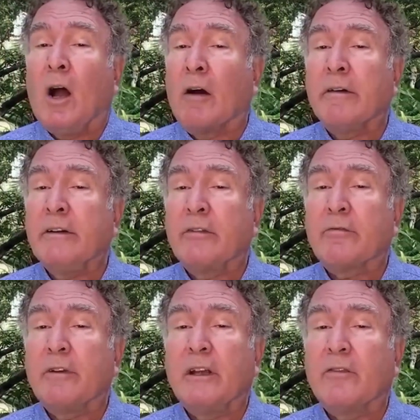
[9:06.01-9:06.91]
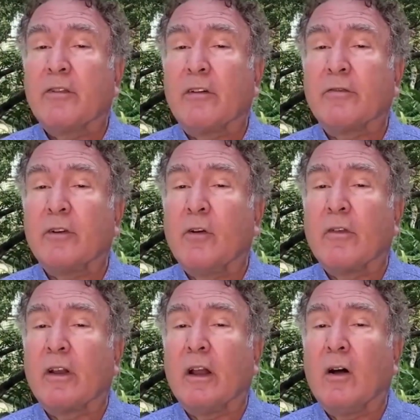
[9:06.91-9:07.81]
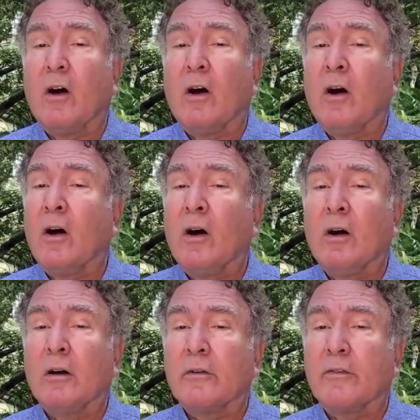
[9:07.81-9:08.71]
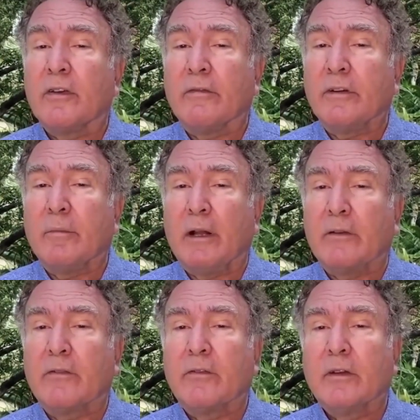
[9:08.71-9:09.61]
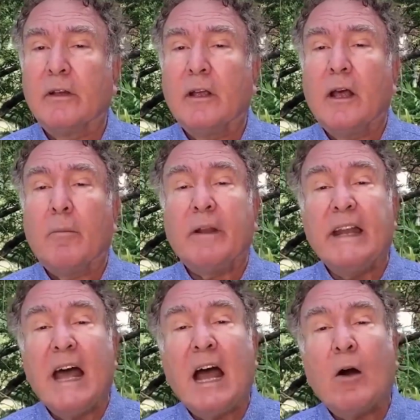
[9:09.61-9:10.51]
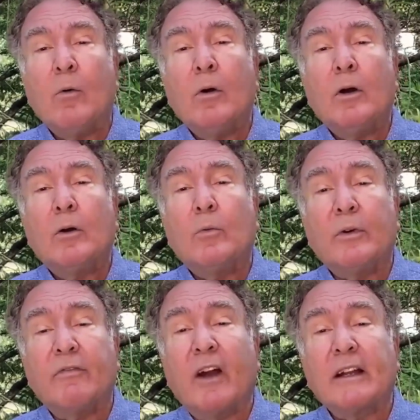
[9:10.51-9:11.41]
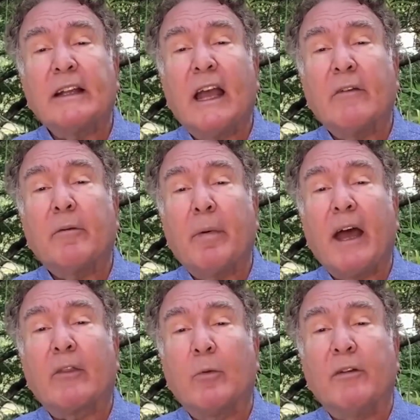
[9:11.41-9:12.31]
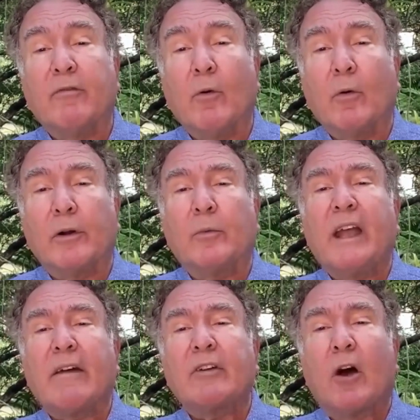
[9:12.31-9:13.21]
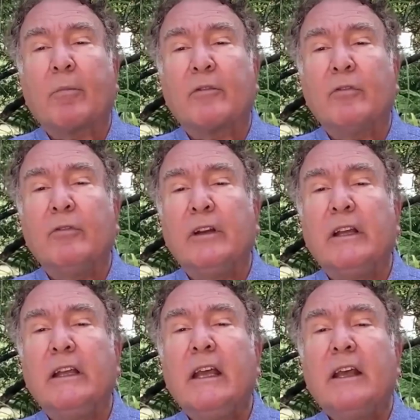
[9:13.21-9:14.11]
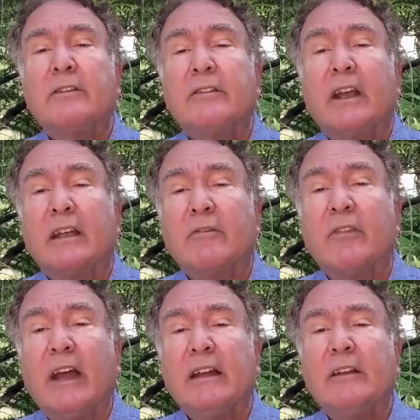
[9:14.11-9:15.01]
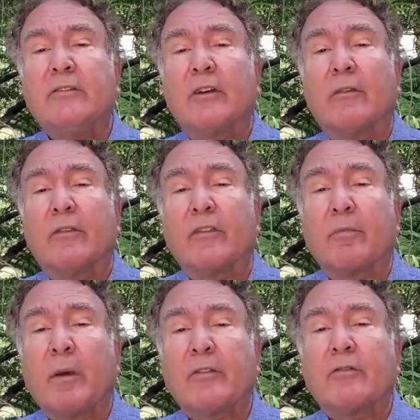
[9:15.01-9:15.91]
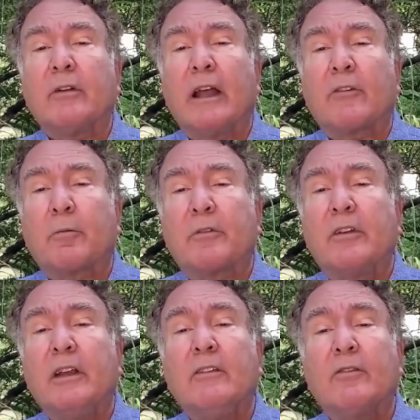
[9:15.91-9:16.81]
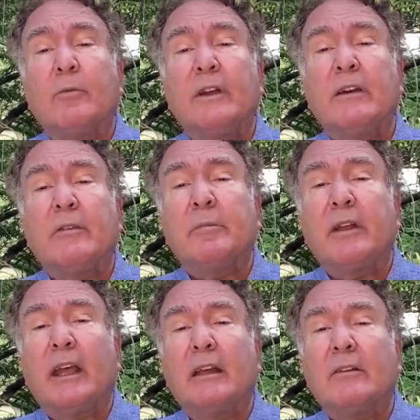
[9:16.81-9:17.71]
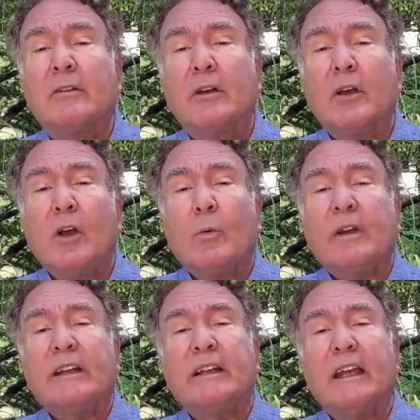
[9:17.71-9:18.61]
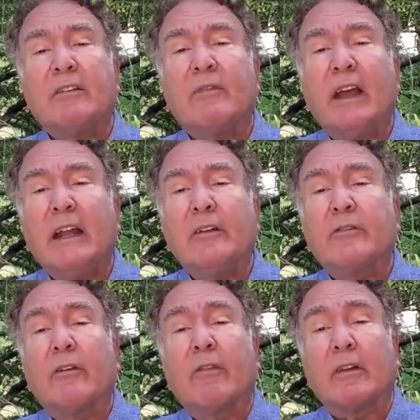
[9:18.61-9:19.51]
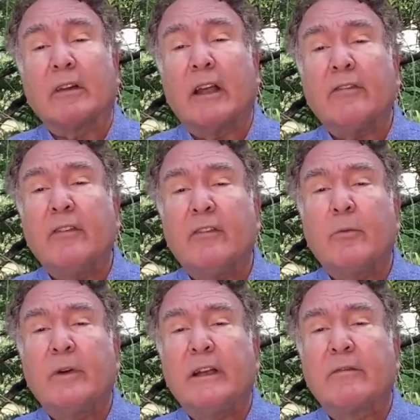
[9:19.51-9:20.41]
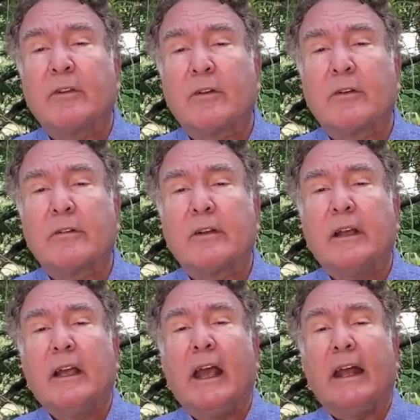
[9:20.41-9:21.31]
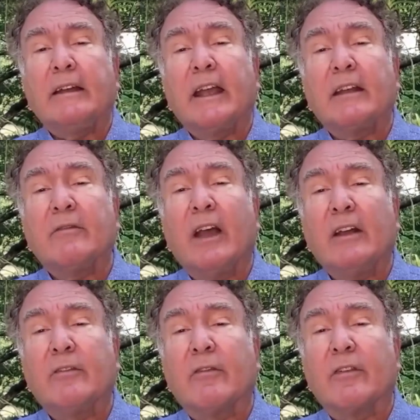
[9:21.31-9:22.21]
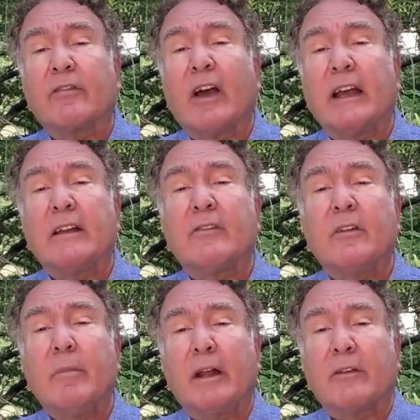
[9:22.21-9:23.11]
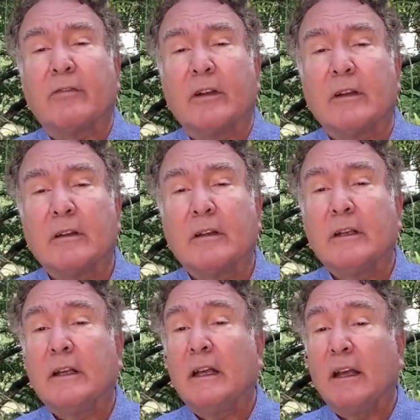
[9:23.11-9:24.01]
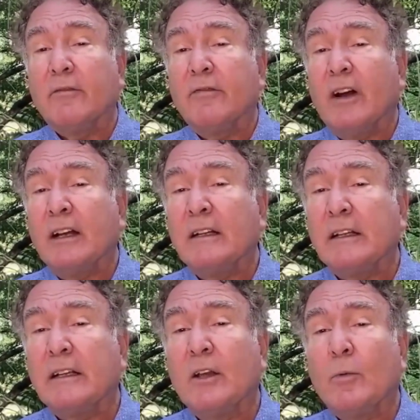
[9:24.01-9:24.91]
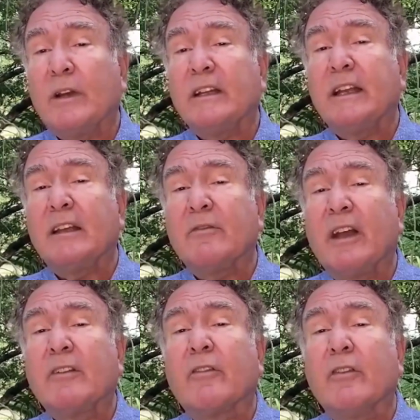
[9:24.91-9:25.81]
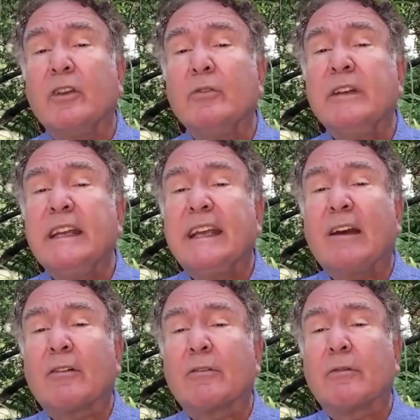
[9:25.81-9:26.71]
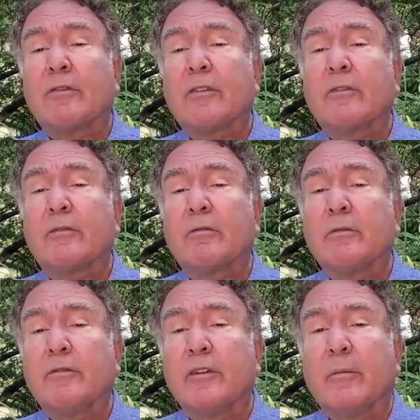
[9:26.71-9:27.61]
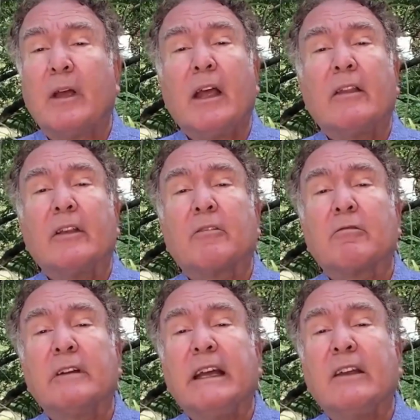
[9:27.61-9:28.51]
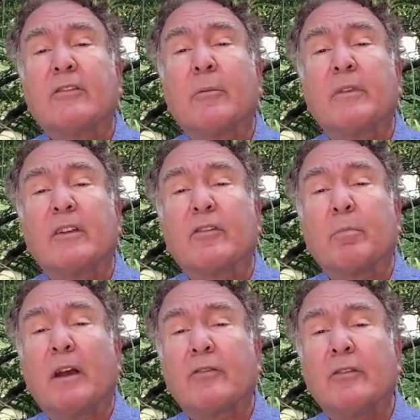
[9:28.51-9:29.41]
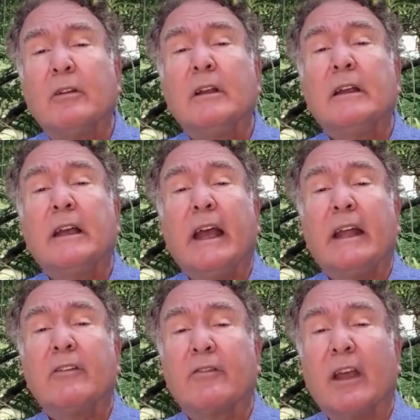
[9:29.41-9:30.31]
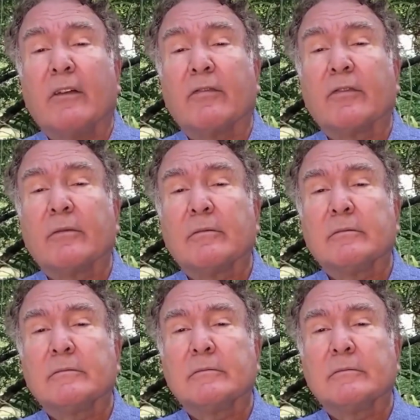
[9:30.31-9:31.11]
Our industry has suffered over the long 7 months, but now we finally have a pathway forward. We have an opportunity to take advantage of the special expertise that we have obtained. We can take advantage of the lessons that we have learned and take advantage of the science and medicine. And finally, we can take advantage of the unique characteristics of cruise ship that create something special and safe.